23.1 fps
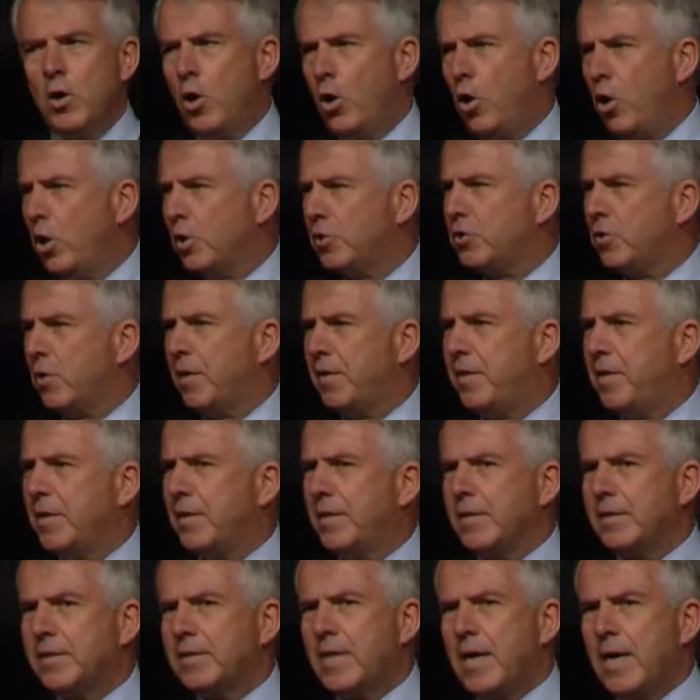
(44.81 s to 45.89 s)
Also, I think
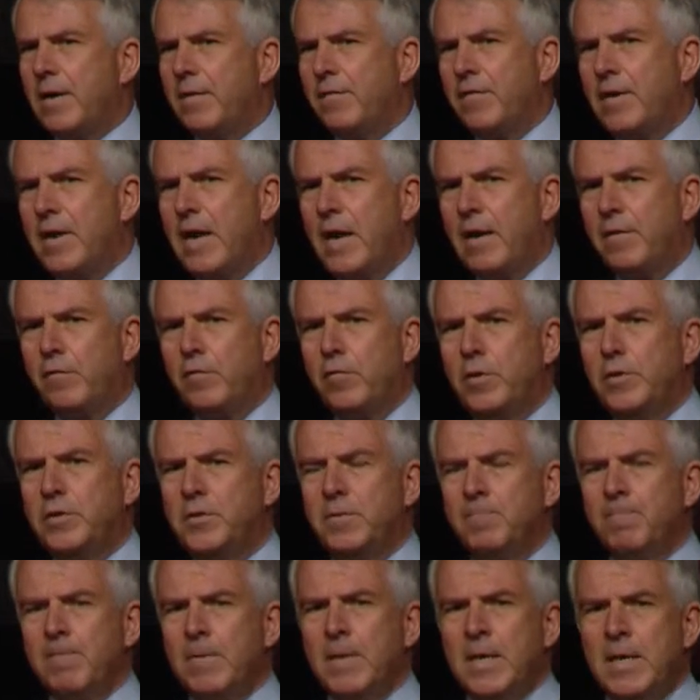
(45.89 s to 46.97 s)
this kind of conference
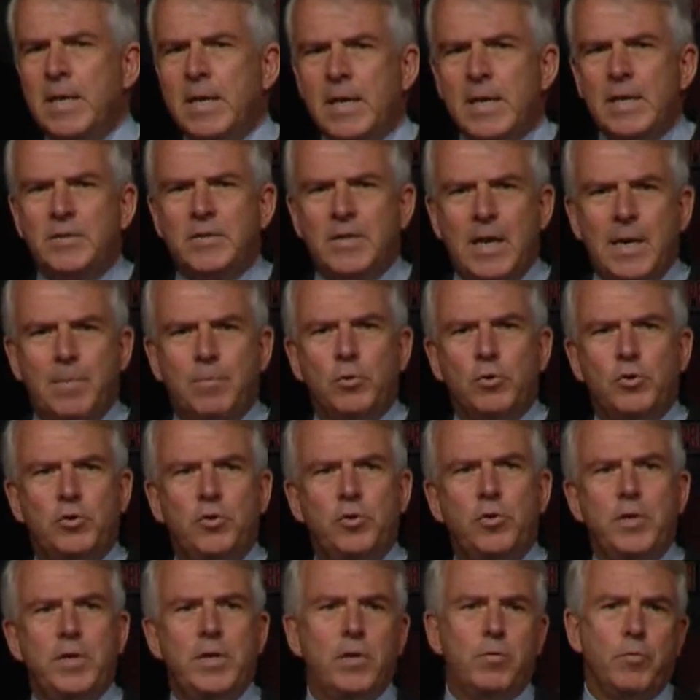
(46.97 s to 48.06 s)
is an
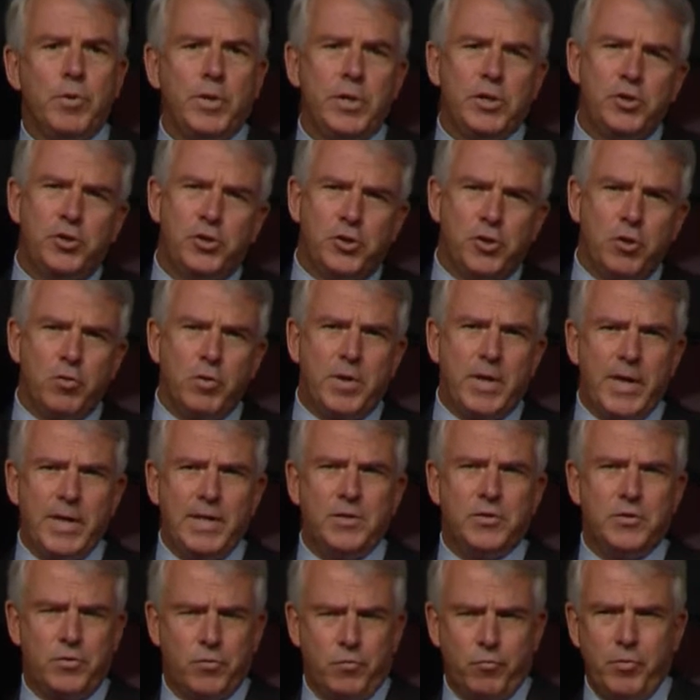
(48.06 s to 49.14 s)
opportunity to really
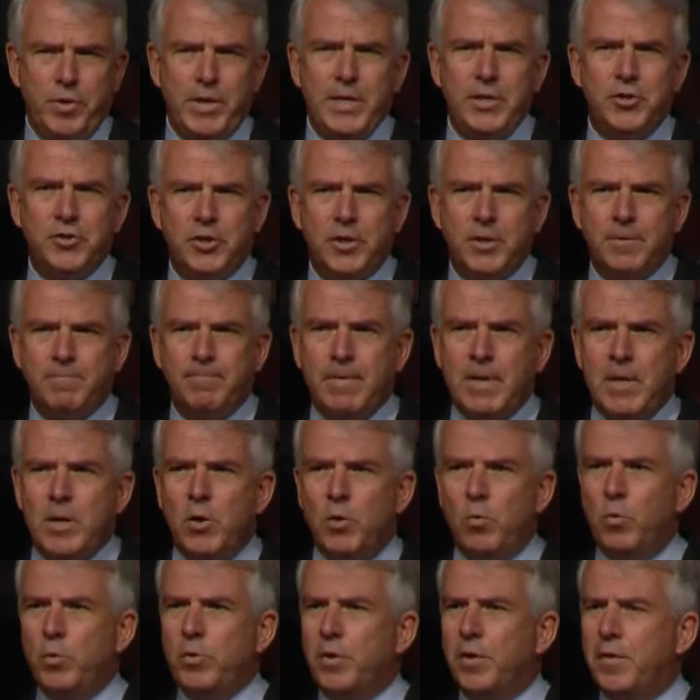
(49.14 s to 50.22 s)
showcase the region.
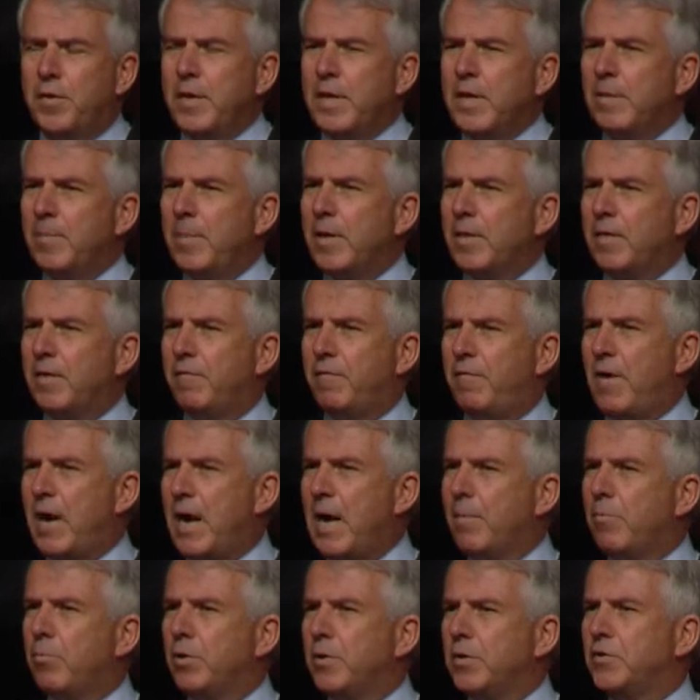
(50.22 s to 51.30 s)
When you think about the
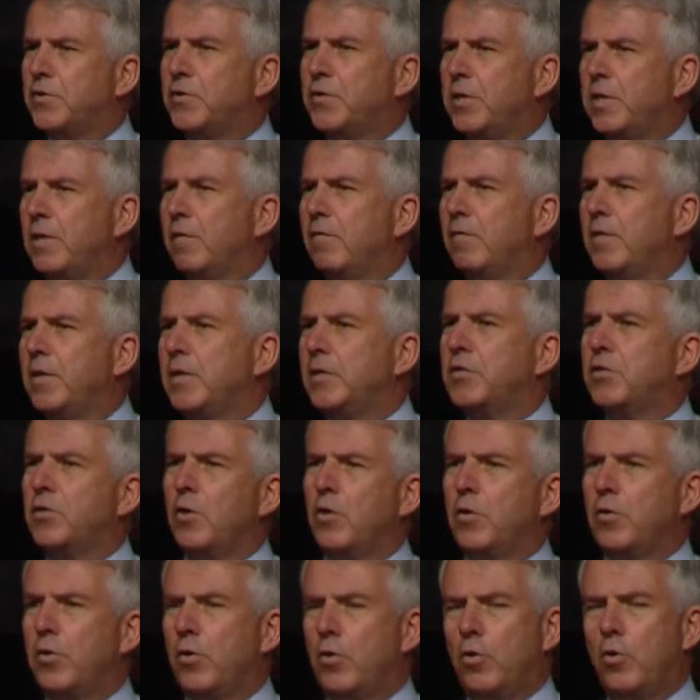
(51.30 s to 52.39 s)
vibrancy of
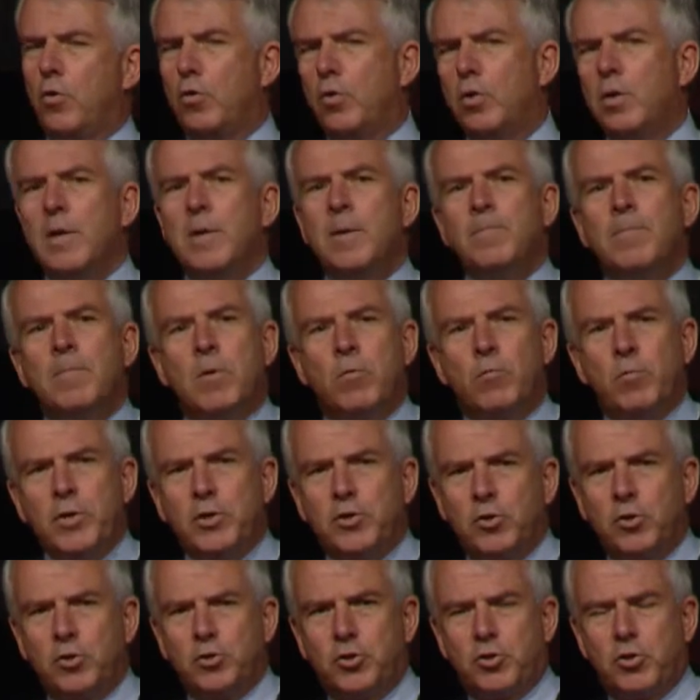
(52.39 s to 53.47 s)
the whole
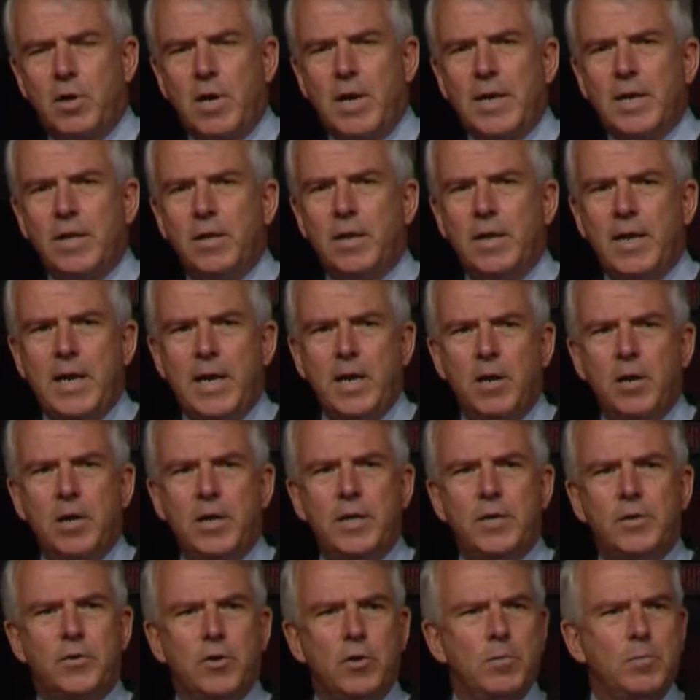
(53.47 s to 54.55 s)
Research Triangle area
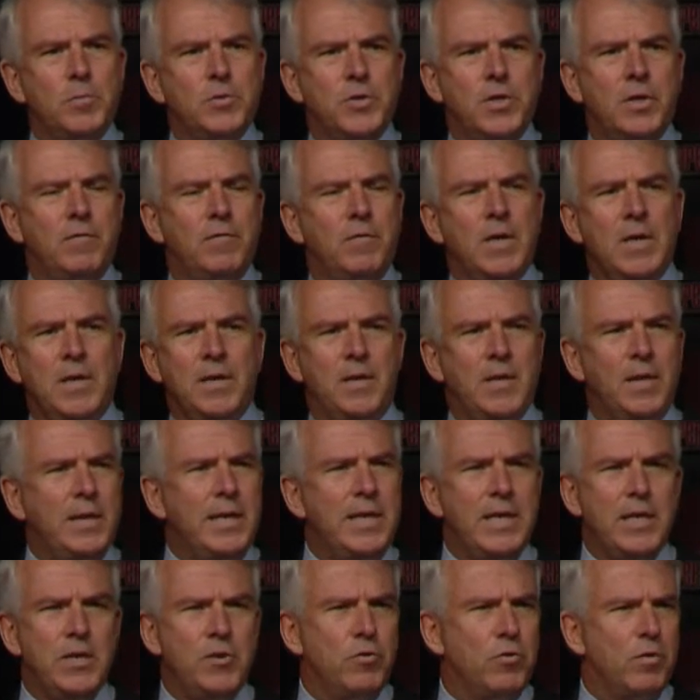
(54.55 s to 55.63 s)
in terms of the
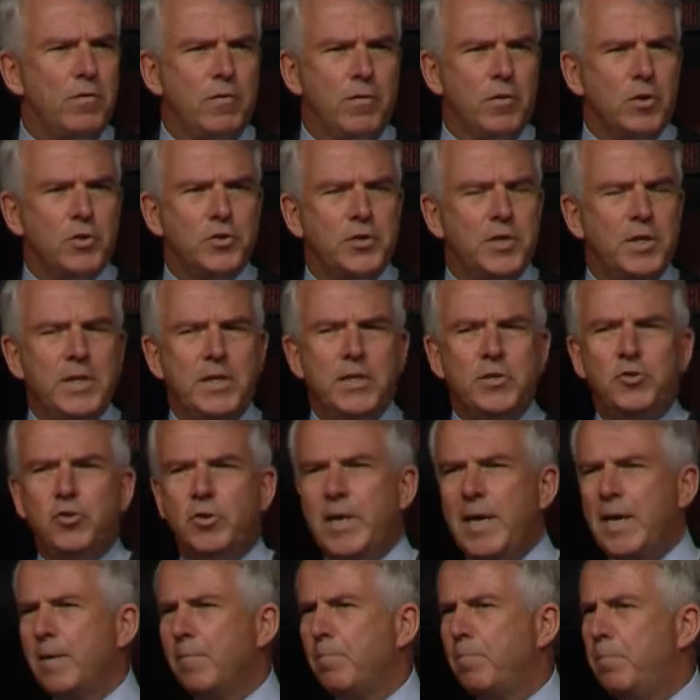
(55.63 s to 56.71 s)
leading universities, you
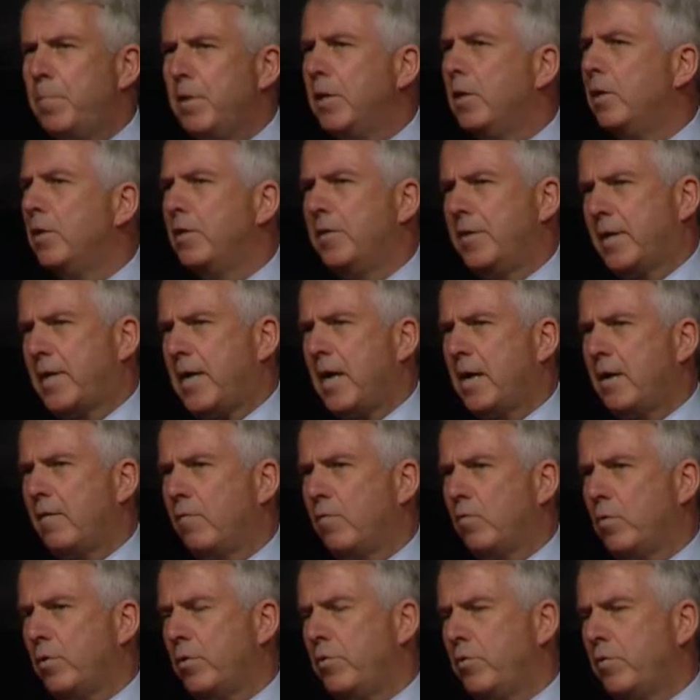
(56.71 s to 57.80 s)
can't build the kind of
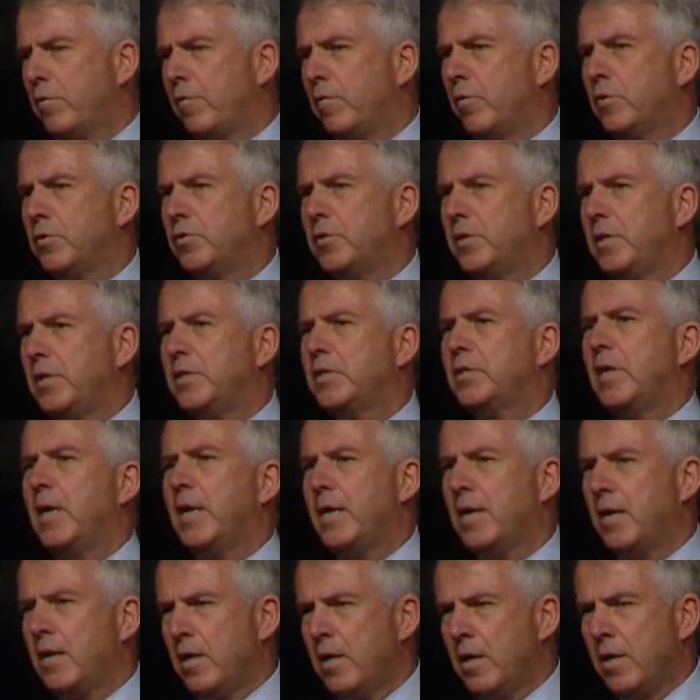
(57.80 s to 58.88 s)
universities
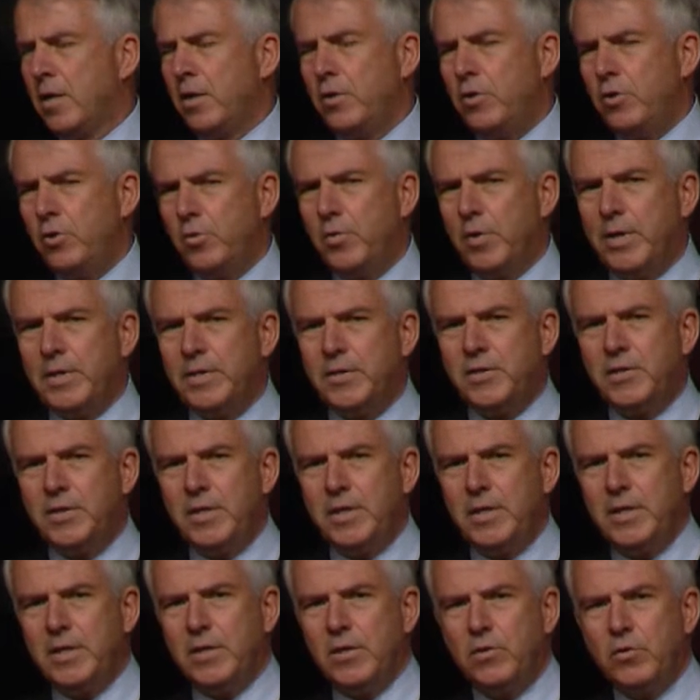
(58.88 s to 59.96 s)
like UNC
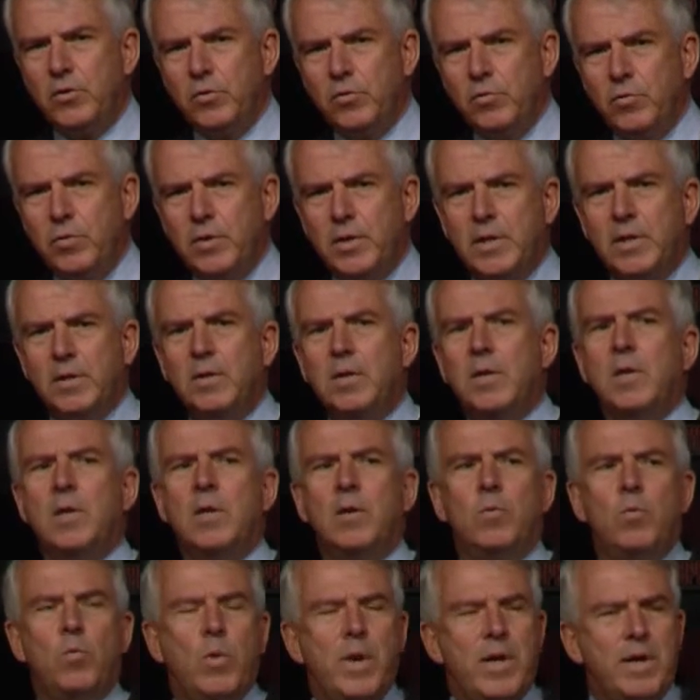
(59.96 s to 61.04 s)
and Duke and
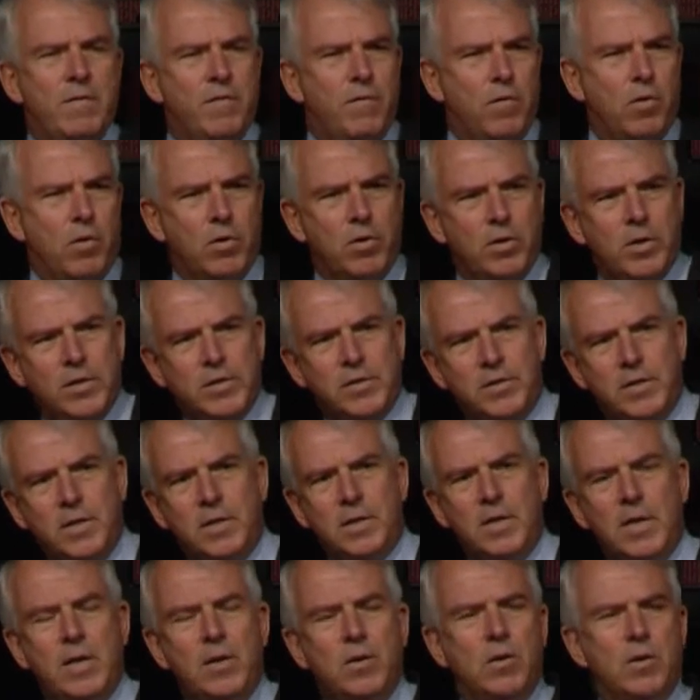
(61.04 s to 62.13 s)
Wake Forest
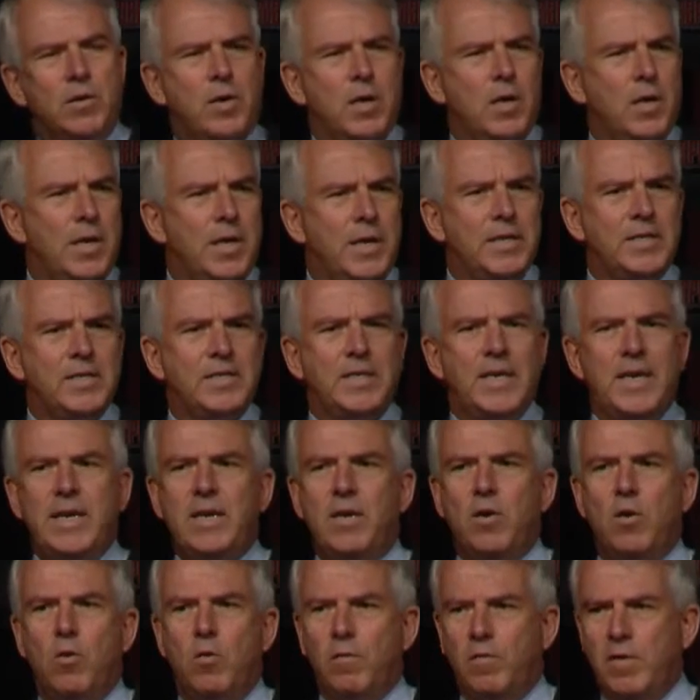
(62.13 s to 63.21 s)
and North Carolina State
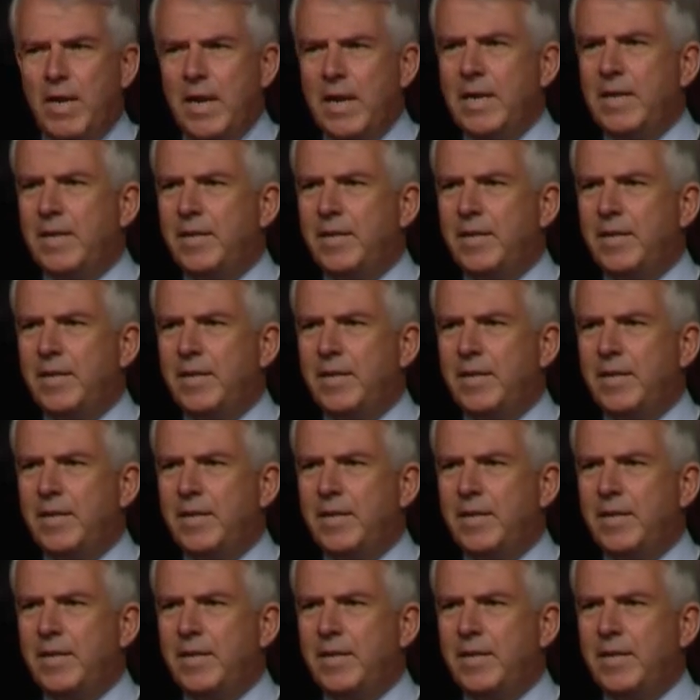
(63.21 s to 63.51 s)
overnight.